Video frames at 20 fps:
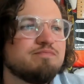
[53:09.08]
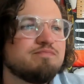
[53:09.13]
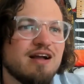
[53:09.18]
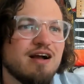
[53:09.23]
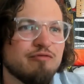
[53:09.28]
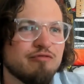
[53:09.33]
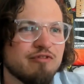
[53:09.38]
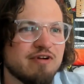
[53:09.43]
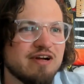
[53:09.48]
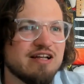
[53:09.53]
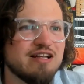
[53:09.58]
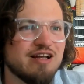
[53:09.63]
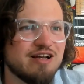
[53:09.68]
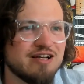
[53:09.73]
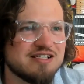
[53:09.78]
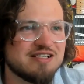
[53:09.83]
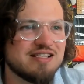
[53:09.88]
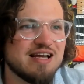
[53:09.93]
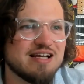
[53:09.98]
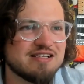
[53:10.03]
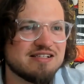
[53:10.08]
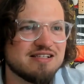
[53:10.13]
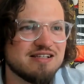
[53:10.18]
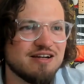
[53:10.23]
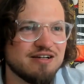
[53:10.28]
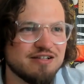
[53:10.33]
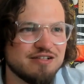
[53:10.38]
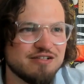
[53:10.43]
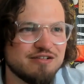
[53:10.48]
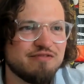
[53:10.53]
I've realised that's
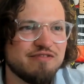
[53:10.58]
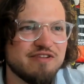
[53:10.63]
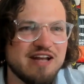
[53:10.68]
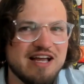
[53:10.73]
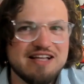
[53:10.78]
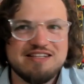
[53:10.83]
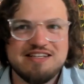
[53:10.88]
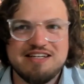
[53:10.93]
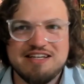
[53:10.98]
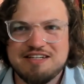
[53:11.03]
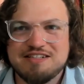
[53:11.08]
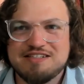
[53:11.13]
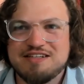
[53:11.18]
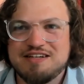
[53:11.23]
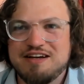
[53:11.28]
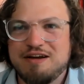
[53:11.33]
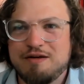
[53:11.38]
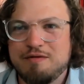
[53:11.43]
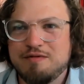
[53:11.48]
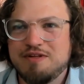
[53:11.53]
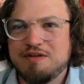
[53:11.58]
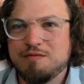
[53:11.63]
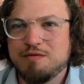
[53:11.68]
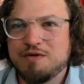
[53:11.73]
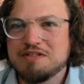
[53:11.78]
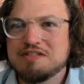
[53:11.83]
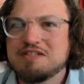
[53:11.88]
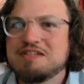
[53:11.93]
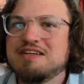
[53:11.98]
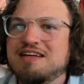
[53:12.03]
not as phonetic as I hoped it
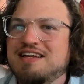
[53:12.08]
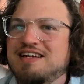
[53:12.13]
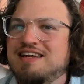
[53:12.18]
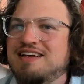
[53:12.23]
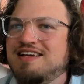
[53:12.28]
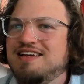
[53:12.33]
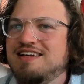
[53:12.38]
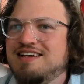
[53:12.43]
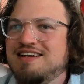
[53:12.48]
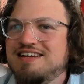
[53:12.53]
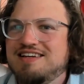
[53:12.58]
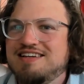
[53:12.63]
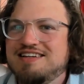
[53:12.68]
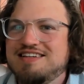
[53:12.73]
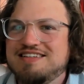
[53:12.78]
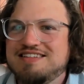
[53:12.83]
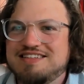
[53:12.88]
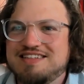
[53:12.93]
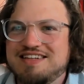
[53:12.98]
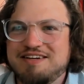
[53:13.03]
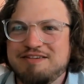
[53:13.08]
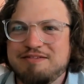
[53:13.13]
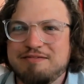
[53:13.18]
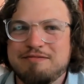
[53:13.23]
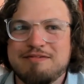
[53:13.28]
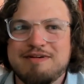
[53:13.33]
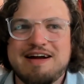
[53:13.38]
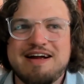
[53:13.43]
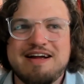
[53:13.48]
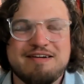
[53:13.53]
was. So,
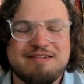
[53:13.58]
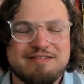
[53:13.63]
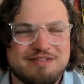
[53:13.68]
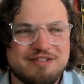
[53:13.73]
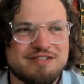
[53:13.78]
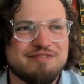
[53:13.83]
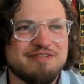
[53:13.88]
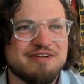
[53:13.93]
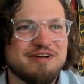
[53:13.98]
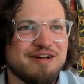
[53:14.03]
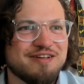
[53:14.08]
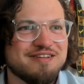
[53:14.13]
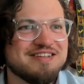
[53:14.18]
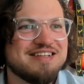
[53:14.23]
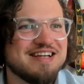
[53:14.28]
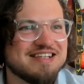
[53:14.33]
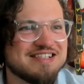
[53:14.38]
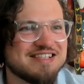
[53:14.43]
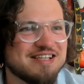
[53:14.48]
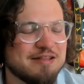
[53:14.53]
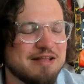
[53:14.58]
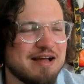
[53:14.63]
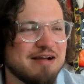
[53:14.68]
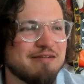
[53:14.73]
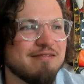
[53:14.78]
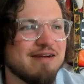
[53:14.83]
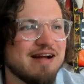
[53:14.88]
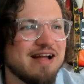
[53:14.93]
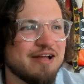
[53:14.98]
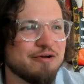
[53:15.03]
just for context on that,
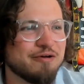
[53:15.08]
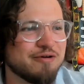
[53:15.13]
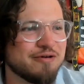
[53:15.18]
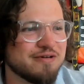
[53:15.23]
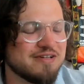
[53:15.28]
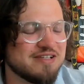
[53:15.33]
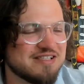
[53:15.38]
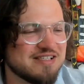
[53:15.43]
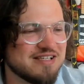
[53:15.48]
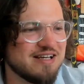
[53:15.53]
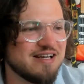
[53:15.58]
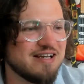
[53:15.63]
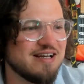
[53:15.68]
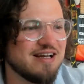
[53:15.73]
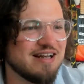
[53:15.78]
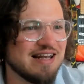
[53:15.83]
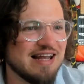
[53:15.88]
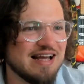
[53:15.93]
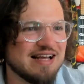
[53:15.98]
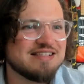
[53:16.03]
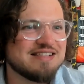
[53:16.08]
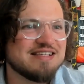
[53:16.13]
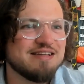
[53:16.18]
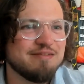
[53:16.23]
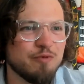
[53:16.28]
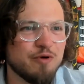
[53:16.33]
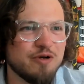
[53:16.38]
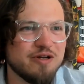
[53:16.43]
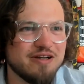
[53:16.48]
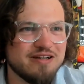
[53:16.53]
reyor is a
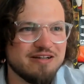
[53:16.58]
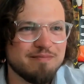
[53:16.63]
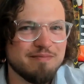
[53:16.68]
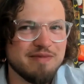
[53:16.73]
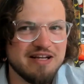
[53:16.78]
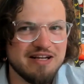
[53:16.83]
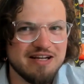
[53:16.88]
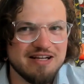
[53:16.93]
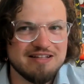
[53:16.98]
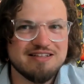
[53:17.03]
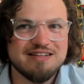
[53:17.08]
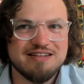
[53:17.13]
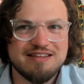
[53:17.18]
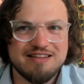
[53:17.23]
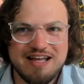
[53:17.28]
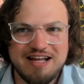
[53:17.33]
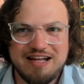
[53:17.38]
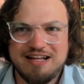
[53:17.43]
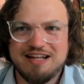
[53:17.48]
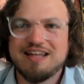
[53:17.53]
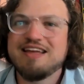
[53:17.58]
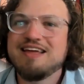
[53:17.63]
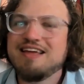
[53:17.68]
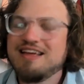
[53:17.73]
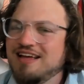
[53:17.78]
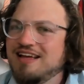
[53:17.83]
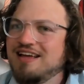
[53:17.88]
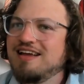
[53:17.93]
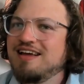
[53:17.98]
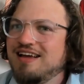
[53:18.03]
Latin word meaning to think,
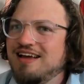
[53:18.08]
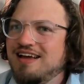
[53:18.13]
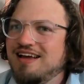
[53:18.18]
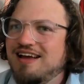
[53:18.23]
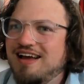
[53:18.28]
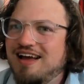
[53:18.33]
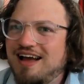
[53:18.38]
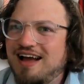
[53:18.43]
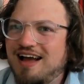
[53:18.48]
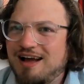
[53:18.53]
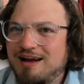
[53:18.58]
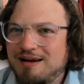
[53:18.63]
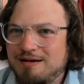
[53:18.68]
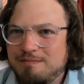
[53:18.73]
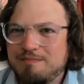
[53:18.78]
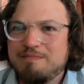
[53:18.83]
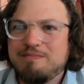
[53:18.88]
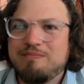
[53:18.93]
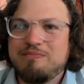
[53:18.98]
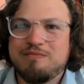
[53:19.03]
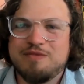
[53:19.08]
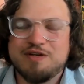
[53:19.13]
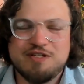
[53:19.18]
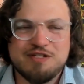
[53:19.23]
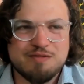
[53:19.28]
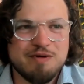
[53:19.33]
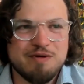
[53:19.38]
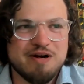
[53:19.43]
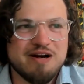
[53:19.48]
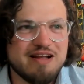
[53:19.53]
which
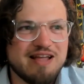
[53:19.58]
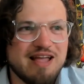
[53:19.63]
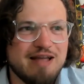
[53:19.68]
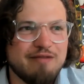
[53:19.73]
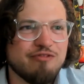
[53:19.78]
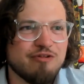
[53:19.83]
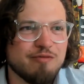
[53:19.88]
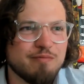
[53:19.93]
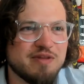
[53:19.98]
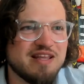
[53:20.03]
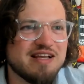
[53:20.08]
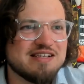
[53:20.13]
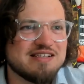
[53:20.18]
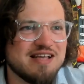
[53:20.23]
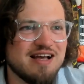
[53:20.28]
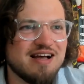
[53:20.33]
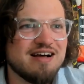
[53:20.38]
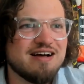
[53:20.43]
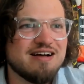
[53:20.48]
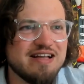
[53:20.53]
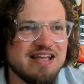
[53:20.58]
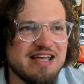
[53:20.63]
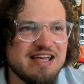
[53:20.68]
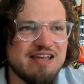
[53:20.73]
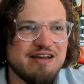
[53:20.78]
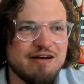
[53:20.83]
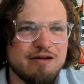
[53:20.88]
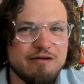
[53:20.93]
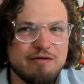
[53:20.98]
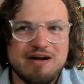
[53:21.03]
is where it came from, but that's
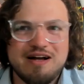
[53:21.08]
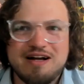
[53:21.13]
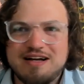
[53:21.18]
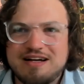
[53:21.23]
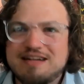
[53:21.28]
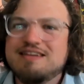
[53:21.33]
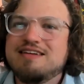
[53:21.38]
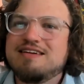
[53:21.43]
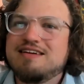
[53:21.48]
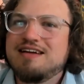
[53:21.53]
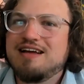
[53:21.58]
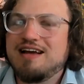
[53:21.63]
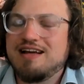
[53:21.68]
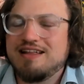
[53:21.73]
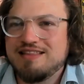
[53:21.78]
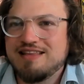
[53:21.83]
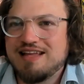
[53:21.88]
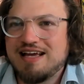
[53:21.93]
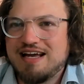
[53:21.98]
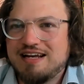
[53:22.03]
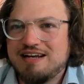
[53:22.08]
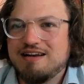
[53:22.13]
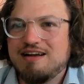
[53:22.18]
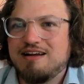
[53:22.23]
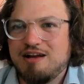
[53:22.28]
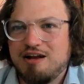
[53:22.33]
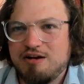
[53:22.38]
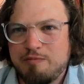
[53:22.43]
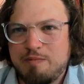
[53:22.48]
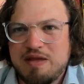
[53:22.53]
reor. And then
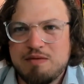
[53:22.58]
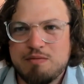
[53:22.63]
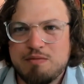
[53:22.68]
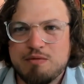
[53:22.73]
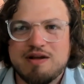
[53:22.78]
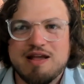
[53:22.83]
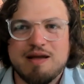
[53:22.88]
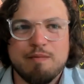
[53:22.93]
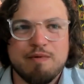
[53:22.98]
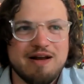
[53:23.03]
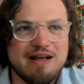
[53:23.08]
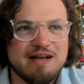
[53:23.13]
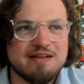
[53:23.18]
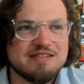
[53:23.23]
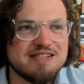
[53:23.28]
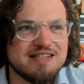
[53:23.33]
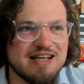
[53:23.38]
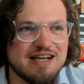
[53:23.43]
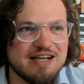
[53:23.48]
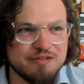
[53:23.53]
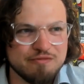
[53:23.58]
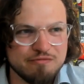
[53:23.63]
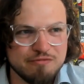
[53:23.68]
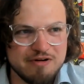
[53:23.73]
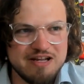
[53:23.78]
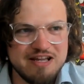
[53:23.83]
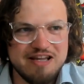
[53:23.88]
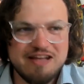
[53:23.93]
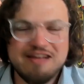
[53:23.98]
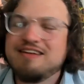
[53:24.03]
a lot of people kept pronouncing that as
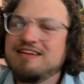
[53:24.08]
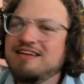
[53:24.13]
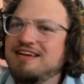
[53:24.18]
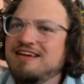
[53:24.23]
ria.